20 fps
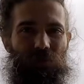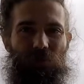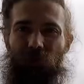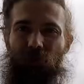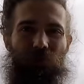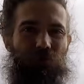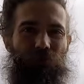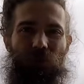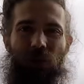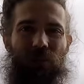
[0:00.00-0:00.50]
You
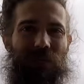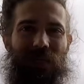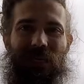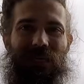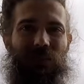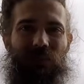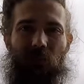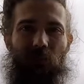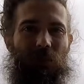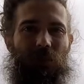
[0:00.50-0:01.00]
can run
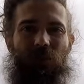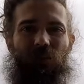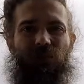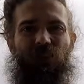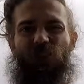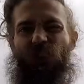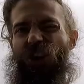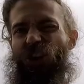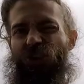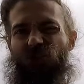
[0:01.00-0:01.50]
easy because
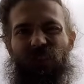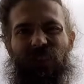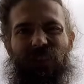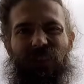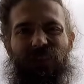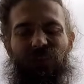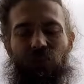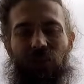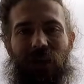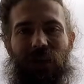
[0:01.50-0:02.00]
you're not really
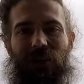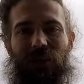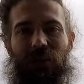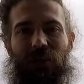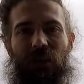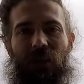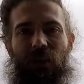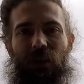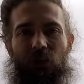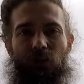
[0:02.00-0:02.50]

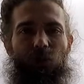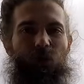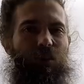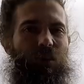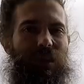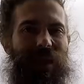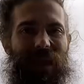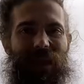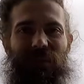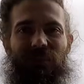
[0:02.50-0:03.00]
training your
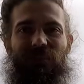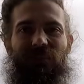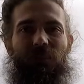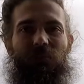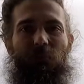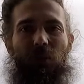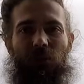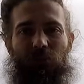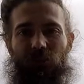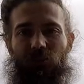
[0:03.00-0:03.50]
legs
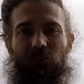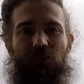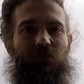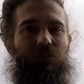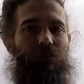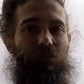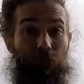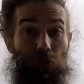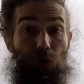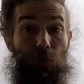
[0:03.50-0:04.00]
and
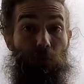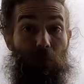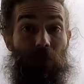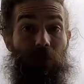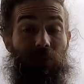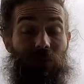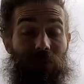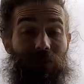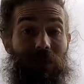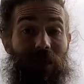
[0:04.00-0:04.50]
muscles so
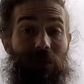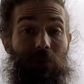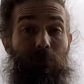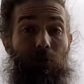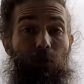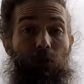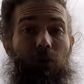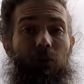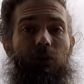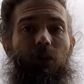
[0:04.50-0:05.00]
much at that that
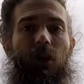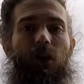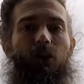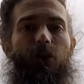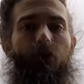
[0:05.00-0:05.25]
point,